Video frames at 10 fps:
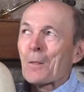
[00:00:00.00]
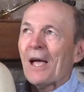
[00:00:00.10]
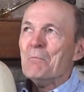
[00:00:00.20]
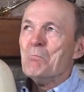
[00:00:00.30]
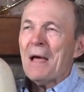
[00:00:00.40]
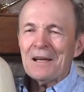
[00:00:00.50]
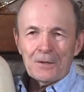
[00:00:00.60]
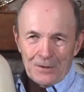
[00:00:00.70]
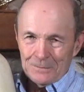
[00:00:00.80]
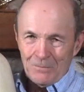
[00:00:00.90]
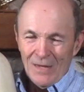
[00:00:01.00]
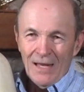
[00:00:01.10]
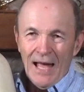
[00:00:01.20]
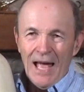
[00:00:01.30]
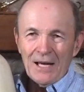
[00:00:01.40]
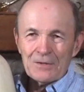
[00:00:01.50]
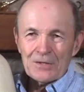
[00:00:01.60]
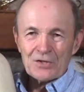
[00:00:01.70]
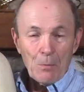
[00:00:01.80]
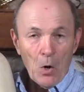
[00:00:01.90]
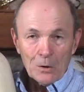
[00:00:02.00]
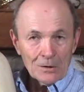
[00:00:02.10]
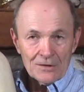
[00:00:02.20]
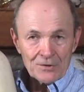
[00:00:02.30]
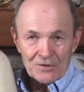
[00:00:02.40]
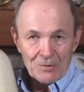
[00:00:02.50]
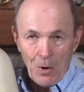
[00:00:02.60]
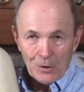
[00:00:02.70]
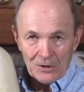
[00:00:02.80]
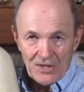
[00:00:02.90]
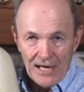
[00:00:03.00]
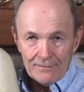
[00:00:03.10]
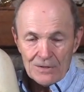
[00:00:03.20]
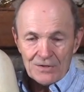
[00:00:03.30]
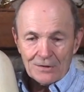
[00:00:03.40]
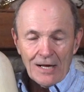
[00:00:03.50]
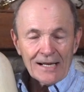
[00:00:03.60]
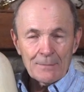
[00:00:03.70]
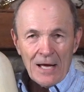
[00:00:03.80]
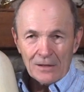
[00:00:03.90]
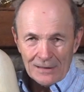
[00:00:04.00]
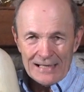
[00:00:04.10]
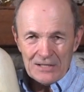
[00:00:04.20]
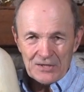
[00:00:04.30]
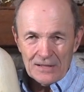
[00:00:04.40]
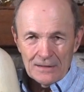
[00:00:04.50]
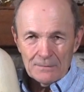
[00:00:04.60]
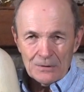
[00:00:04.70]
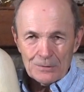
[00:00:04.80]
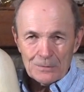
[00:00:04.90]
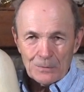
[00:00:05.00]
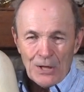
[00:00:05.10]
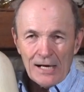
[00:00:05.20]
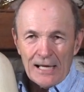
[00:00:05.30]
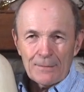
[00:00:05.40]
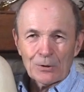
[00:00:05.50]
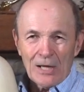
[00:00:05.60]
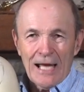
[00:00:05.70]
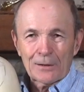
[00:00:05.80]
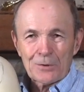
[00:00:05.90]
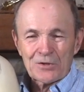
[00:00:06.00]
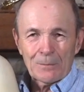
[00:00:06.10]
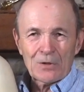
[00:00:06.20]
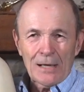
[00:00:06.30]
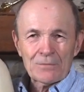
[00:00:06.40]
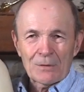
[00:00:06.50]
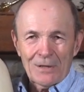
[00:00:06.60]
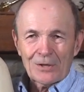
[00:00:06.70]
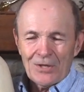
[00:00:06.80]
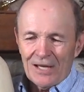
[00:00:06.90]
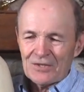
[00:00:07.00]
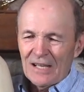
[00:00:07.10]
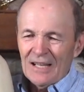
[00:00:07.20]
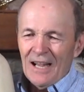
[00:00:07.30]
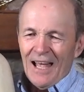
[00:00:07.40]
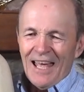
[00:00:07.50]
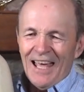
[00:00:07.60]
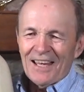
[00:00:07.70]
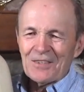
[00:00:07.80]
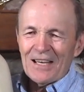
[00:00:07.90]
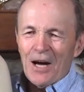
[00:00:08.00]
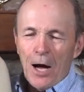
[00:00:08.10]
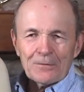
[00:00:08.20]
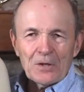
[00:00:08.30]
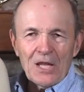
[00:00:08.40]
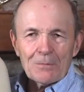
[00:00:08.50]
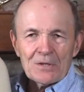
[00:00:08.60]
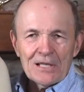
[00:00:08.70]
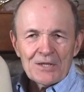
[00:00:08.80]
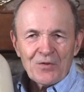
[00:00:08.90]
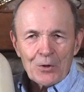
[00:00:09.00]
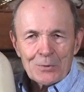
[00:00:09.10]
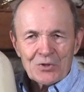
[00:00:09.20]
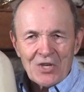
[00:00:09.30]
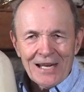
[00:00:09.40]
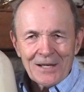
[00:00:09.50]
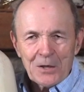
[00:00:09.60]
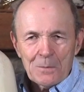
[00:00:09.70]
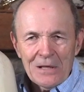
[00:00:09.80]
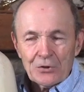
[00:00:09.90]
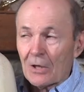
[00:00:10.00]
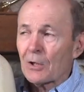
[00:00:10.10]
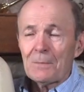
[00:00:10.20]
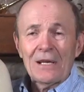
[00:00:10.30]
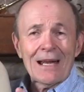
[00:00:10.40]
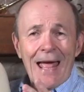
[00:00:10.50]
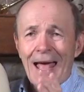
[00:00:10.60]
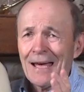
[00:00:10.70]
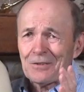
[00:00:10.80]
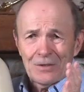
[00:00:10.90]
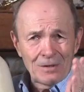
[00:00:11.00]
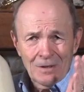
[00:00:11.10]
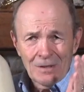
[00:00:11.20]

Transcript: And many of them had smaller divers. A lot of them had ladies in them who were not able to handle sometimes the bigger tanks. And often these folks were standing on a beach. It could be an ad.